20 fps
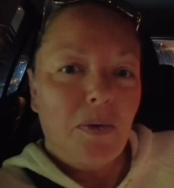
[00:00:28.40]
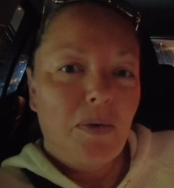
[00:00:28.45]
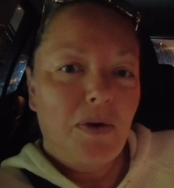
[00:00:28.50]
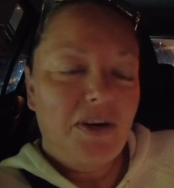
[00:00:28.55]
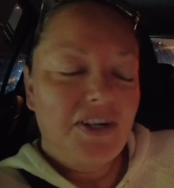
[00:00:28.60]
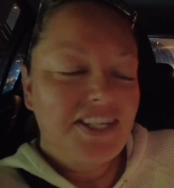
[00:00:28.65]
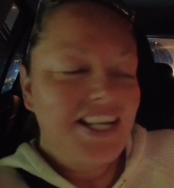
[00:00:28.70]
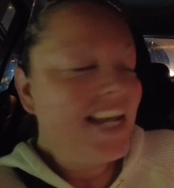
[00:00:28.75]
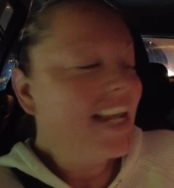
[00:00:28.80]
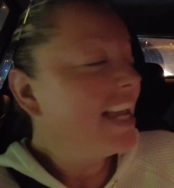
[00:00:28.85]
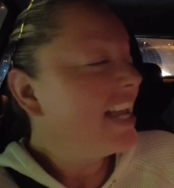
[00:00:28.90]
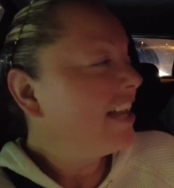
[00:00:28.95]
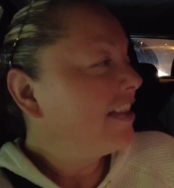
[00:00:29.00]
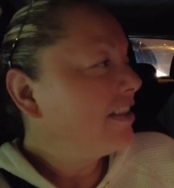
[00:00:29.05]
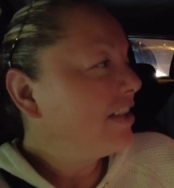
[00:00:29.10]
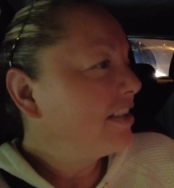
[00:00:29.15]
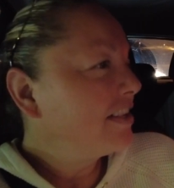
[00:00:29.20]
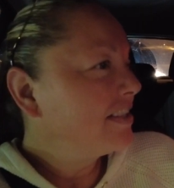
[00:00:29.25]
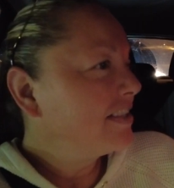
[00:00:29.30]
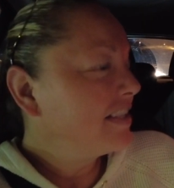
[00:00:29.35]
We're
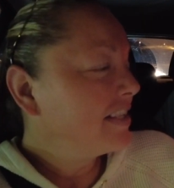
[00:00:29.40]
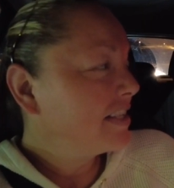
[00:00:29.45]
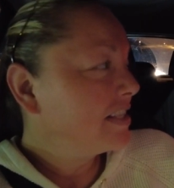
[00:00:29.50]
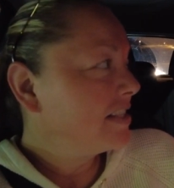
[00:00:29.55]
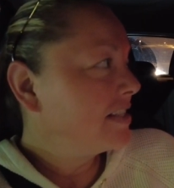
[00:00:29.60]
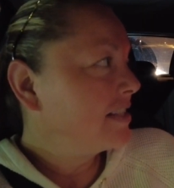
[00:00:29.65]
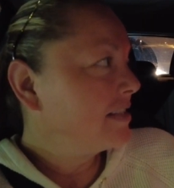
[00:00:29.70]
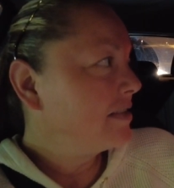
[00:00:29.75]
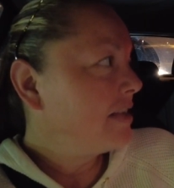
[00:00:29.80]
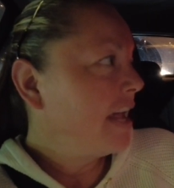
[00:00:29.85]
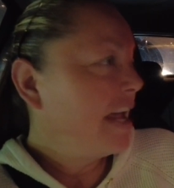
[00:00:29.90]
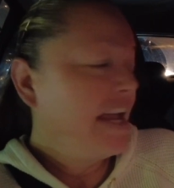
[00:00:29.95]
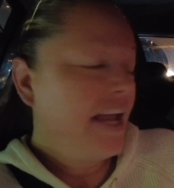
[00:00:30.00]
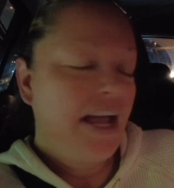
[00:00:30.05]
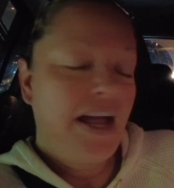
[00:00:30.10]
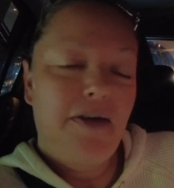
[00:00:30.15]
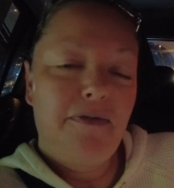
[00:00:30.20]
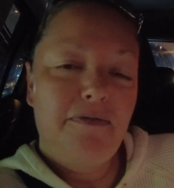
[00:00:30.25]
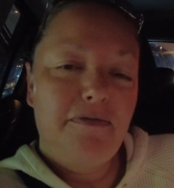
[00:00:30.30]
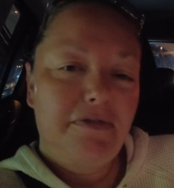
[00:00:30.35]
taking the six
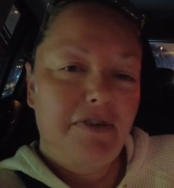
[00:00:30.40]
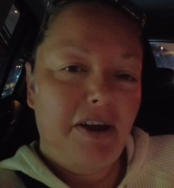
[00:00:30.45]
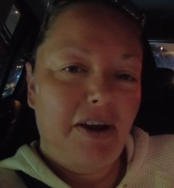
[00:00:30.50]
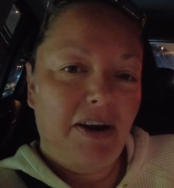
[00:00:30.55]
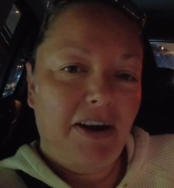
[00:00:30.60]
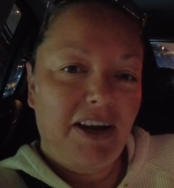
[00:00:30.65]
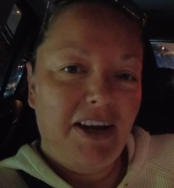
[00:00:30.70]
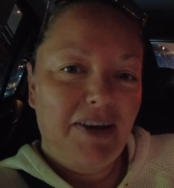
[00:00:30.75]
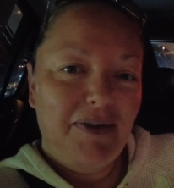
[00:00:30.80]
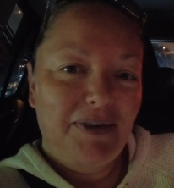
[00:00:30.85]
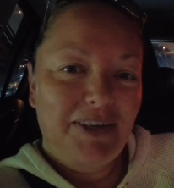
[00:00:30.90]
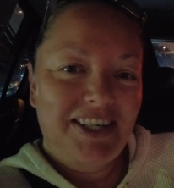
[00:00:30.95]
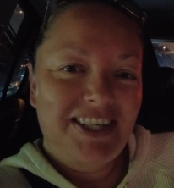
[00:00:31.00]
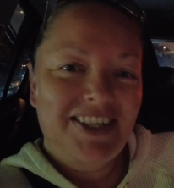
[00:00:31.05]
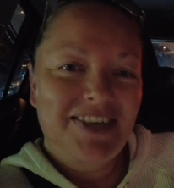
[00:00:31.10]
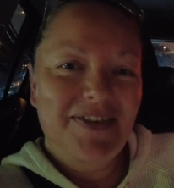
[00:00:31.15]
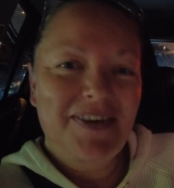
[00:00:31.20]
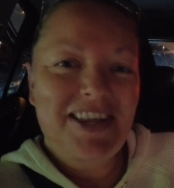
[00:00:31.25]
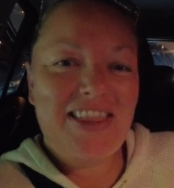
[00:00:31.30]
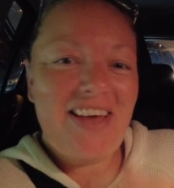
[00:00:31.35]
a.m. ferry,
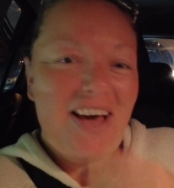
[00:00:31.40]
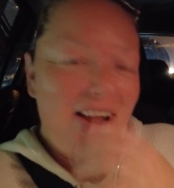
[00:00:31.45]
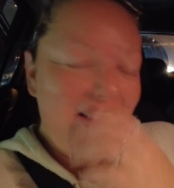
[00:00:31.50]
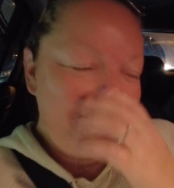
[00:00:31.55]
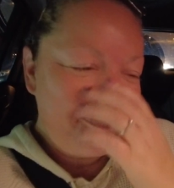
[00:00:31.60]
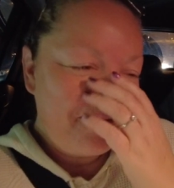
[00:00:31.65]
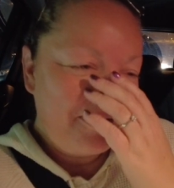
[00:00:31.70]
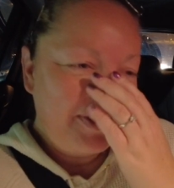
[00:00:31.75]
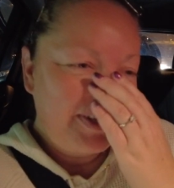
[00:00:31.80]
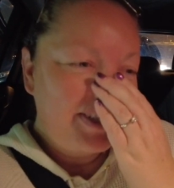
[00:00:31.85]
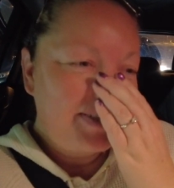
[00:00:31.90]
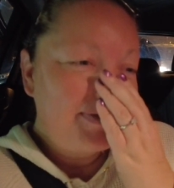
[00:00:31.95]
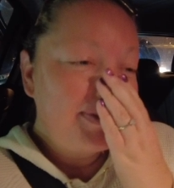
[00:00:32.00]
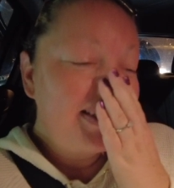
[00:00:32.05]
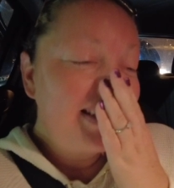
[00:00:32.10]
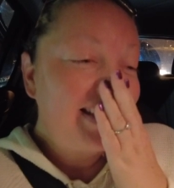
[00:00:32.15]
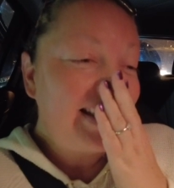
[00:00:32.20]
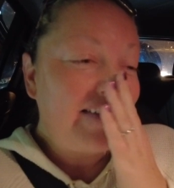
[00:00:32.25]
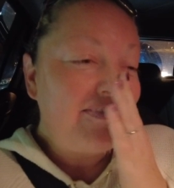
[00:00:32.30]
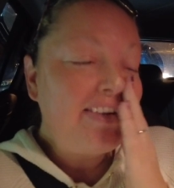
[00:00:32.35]
which yeah. we thought at first it
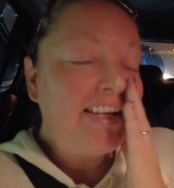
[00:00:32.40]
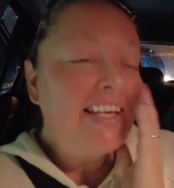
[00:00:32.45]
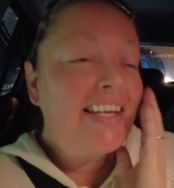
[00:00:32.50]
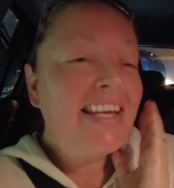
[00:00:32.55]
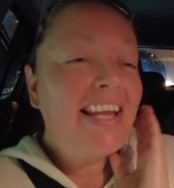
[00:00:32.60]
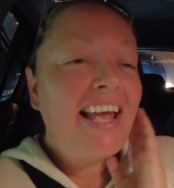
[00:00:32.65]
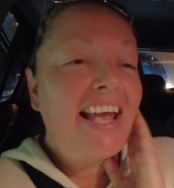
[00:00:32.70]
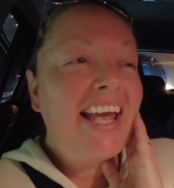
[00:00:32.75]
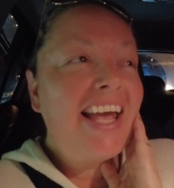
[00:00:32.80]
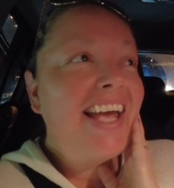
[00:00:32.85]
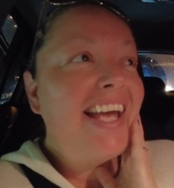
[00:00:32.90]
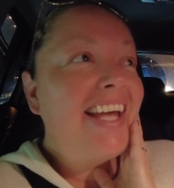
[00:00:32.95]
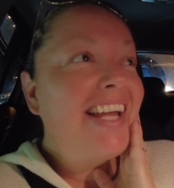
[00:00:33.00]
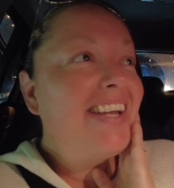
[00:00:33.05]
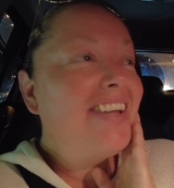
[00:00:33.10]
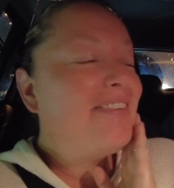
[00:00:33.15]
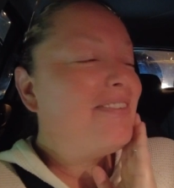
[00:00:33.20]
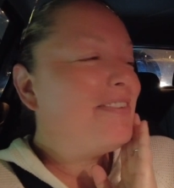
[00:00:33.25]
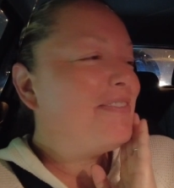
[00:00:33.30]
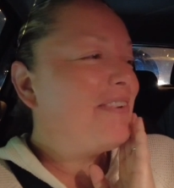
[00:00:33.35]
was 7,
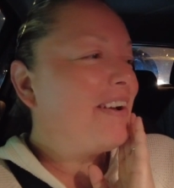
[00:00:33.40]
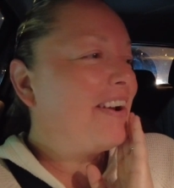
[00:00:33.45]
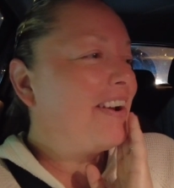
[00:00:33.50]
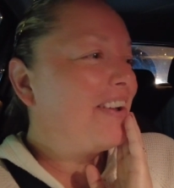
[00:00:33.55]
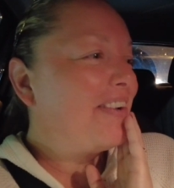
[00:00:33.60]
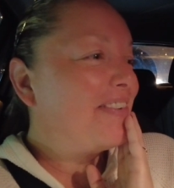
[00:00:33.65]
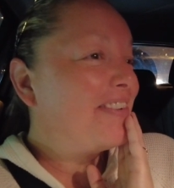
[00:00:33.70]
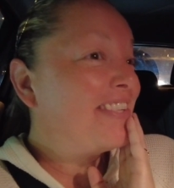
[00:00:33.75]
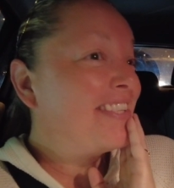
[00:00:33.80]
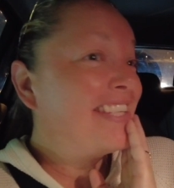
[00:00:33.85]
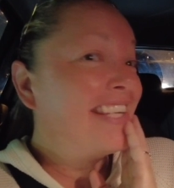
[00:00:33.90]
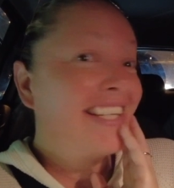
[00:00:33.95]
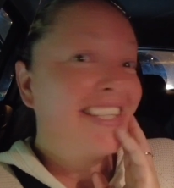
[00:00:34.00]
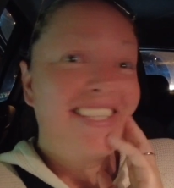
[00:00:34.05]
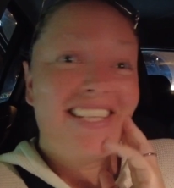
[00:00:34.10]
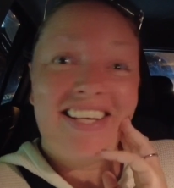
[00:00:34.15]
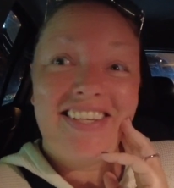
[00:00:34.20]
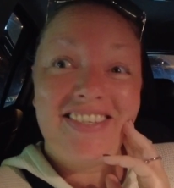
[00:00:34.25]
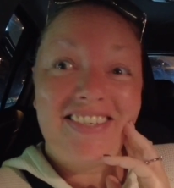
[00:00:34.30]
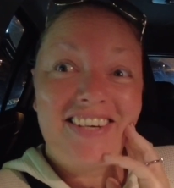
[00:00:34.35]
and then we found out it was
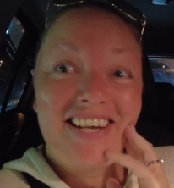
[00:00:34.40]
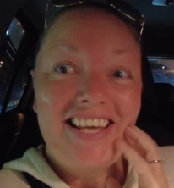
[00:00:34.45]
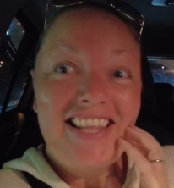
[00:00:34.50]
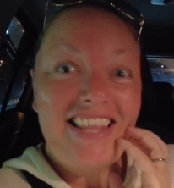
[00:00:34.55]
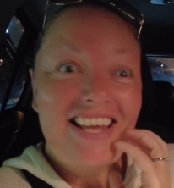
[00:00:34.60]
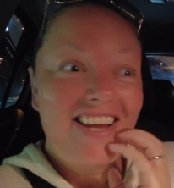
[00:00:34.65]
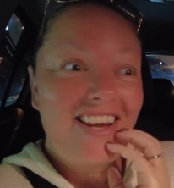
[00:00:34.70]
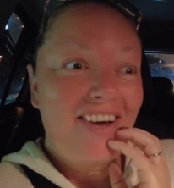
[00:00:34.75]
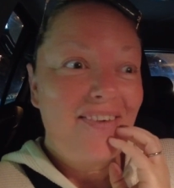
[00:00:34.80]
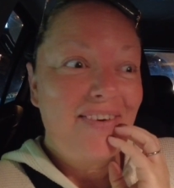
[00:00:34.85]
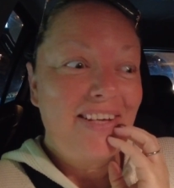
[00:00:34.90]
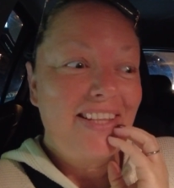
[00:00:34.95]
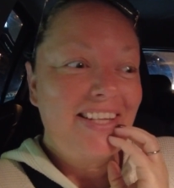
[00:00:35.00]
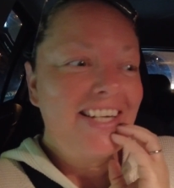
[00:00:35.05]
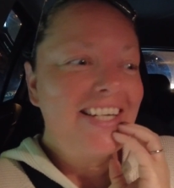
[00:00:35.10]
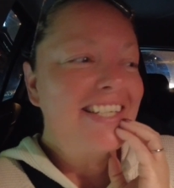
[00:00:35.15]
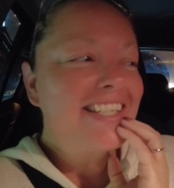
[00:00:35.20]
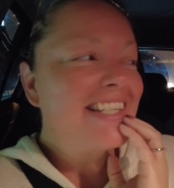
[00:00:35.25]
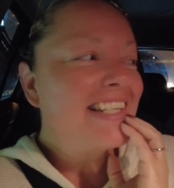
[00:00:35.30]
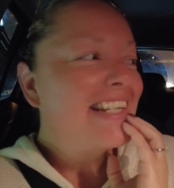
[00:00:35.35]
6 yesterday. Thank God we
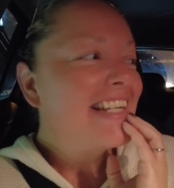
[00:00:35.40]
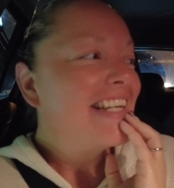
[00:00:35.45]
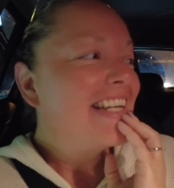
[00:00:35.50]
looked.